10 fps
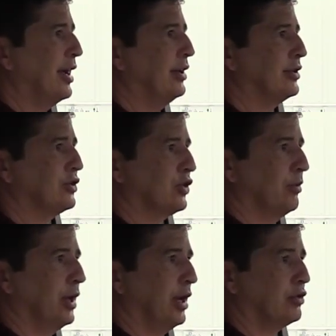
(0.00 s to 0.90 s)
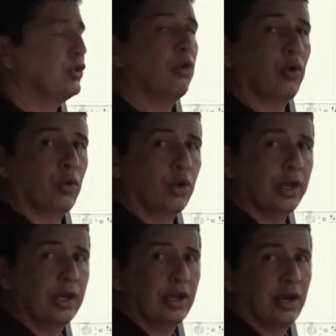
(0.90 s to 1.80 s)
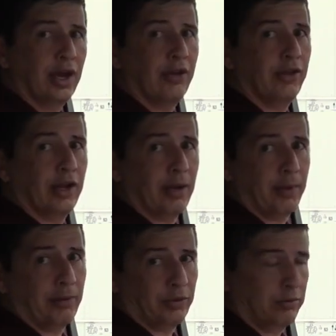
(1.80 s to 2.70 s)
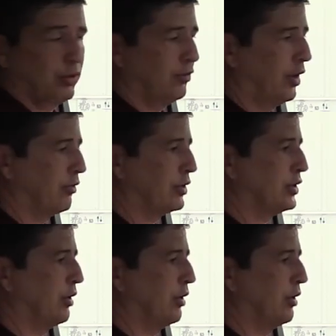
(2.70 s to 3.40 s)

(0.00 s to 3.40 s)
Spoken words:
It doesn't slow me down too early, and then I'm able to move over.